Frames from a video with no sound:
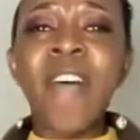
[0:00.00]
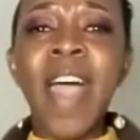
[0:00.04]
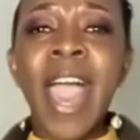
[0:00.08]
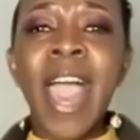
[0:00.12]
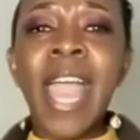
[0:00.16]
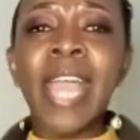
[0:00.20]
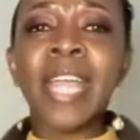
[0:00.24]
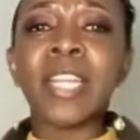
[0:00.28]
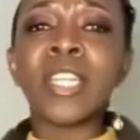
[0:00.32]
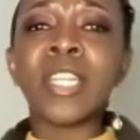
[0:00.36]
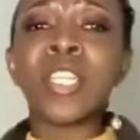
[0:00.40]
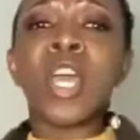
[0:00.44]

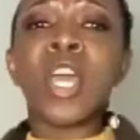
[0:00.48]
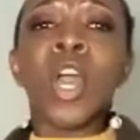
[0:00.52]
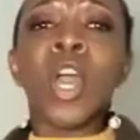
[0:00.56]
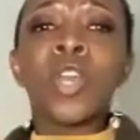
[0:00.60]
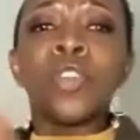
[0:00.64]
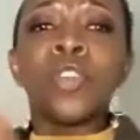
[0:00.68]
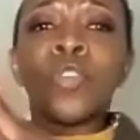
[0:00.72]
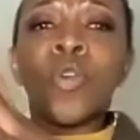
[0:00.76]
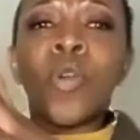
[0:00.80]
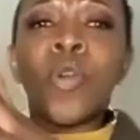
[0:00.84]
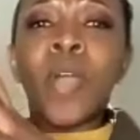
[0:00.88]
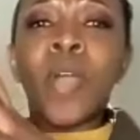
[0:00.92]
Find
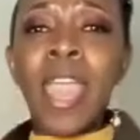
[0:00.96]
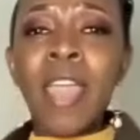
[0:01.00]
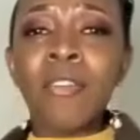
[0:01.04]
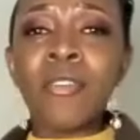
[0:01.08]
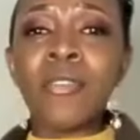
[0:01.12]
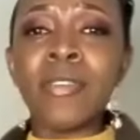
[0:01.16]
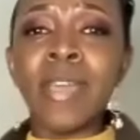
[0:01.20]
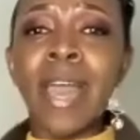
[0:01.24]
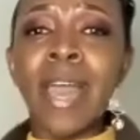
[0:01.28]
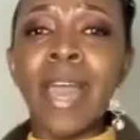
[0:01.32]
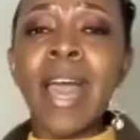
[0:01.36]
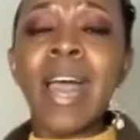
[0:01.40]
your
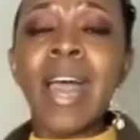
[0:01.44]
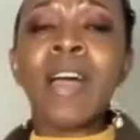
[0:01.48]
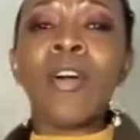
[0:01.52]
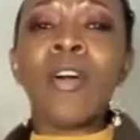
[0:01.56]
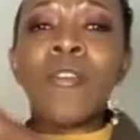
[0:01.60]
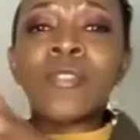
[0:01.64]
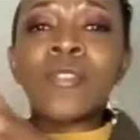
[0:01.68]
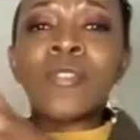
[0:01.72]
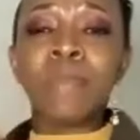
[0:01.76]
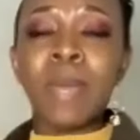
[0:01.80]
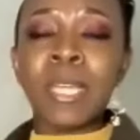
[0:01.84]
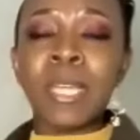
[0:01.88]

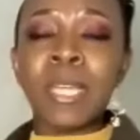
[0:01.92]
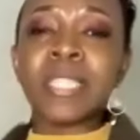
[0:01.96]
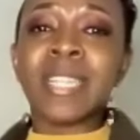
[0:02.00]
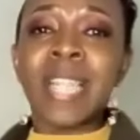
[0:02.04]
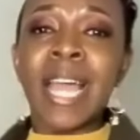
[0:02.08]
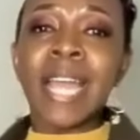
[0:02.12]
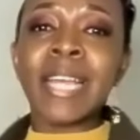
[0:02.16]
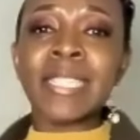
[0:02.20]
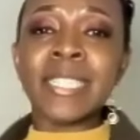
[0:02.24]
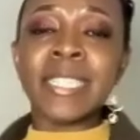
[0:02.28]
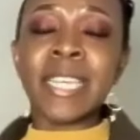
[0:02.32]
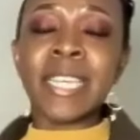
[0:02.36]
area of
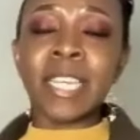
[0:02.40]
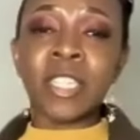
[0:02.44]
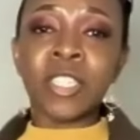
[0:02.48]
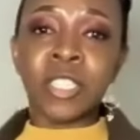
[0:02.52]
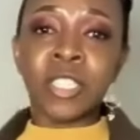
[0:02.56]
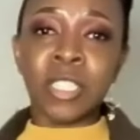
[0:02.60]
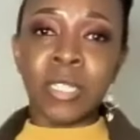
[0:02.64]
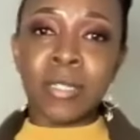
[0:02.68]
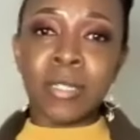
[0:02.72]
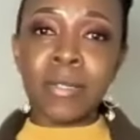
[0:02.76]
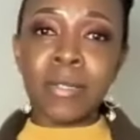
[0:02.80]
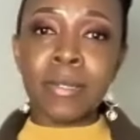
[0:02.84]

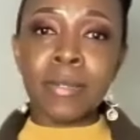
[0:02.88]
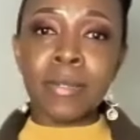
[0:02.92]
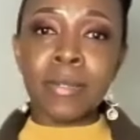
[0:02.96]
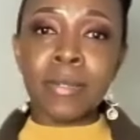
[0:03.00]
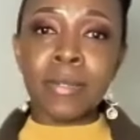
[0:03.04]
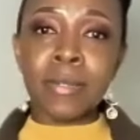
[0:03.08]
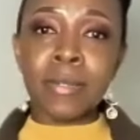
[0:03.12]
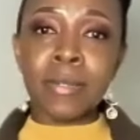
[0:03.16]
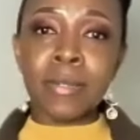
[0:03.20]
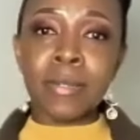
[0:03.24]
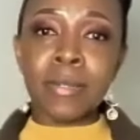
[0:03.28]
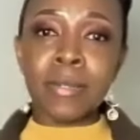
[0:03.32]
specialization.
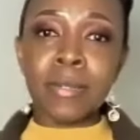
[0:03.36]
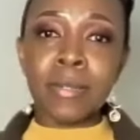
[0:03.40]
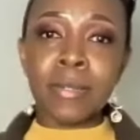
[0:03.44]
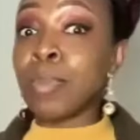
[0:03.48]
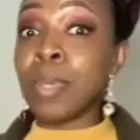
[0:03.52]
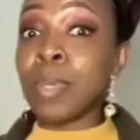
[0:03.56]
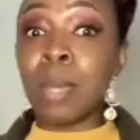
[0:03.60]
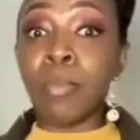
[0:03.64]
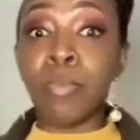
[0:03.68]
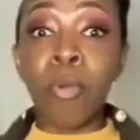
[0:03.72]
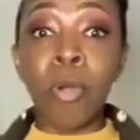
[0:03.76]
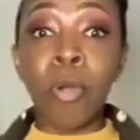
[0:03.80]
It
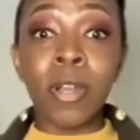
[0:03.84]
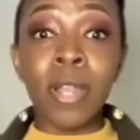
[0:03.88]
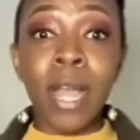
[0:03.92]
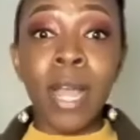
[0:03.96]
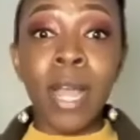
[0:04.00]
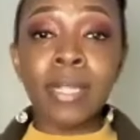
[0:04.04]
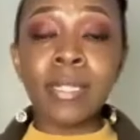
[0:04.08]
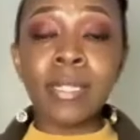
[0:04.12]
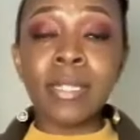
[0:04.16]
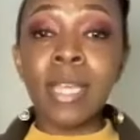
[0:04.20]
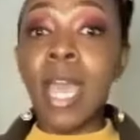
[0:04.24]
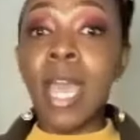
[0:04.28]
could be a
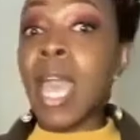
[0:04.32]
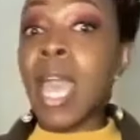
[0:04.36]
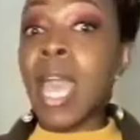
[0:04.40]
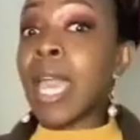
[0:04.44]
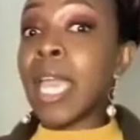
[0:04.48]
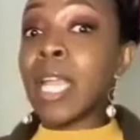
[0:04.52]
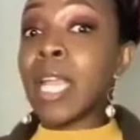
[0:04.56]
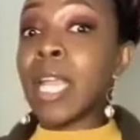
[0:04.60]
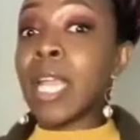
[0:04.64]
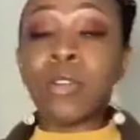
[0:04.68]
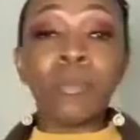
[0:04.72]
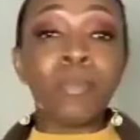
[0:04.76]
product,
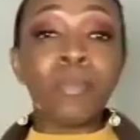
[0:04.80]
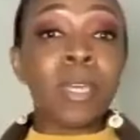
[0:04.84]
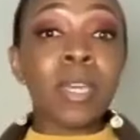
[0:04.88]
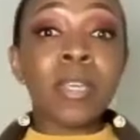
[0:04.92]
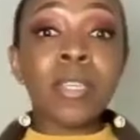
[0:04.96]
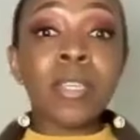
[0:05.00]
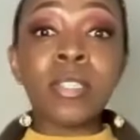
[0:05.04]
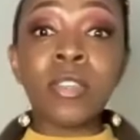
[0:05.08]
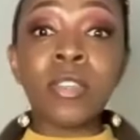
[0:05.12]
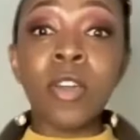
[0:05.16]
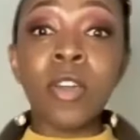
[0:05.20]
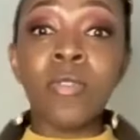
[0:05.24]
it could
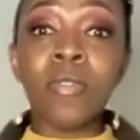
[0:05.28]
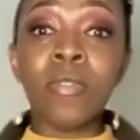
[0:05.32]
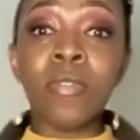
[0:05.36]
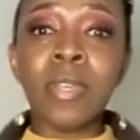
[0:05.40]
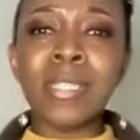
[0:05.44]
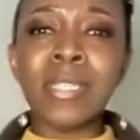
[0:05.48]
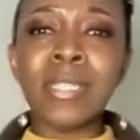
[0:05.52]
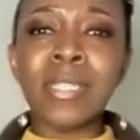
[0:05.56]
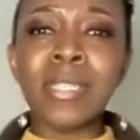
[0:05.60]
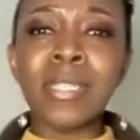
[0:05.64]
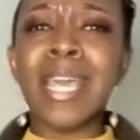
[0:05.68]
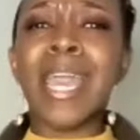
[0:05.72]
be a
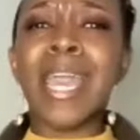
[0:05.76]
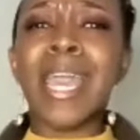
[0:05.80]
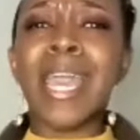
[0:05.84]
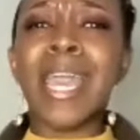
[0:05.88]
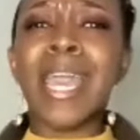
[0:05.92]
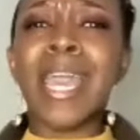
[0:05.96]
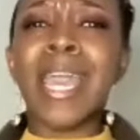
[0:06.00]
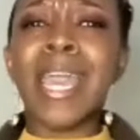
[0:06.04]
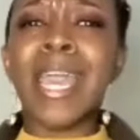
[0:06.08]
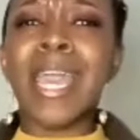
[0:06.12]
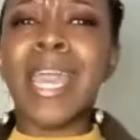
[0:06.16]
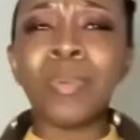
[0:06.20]
service,
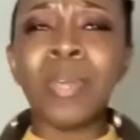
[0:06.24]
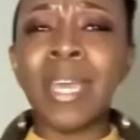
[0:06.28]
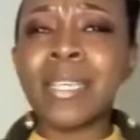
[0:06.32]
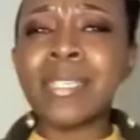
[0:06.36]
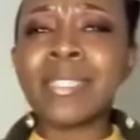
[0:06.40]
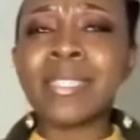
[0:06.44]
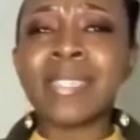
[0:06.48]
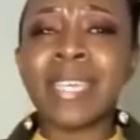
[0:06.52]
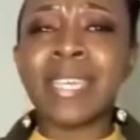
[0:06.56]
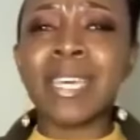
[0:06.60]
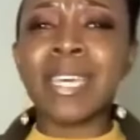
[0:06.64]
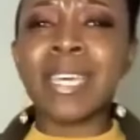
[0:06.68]
it could
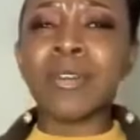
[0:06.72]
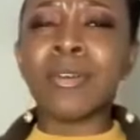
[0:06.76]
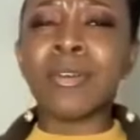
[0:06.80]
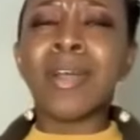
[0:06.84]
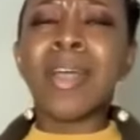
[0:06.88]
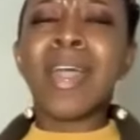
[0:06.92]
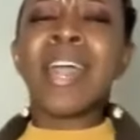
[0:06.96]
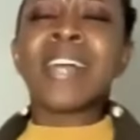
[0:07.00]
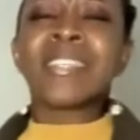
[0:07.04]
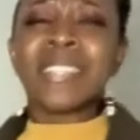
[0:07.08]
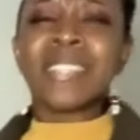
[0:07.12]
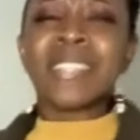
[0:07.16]
be a
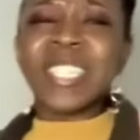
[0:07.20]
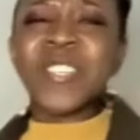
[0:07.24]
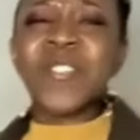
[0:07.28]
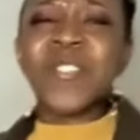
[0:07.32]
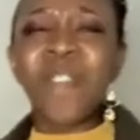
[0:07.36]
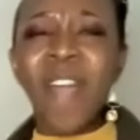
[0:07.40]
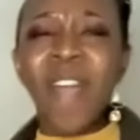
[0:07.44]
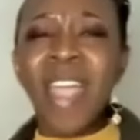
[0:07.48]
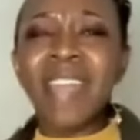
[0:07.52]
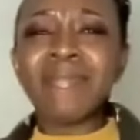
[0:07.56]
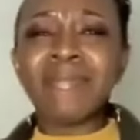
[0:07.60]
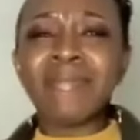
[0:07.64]
skill.
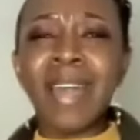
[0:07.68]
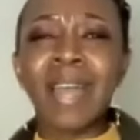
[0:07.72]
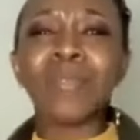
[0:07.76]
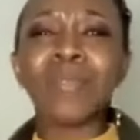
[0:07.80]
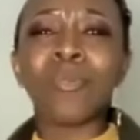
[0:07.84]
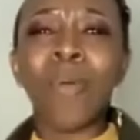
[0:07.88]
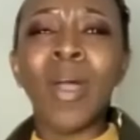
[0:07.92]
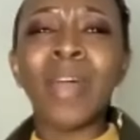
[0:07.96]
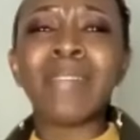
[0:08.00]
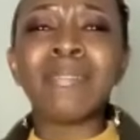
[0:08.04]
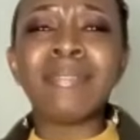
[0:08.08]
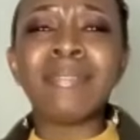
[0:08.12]
Just find
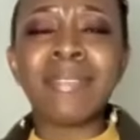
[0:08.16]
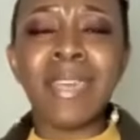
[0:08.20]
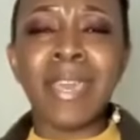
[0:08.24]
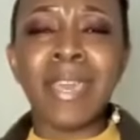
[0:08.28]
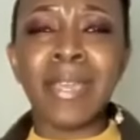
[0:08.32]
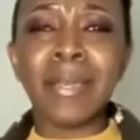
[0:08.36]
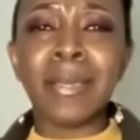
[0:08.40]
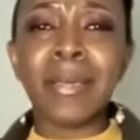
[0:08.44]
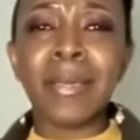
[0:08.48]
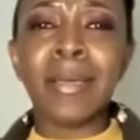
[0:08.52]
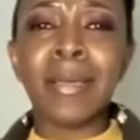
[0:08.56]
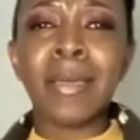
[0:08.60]
that one
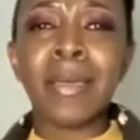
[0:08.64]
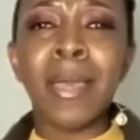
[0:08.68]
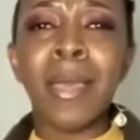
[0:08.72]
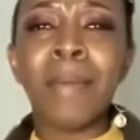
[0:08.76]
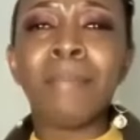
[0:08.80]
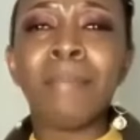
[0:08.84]
thing.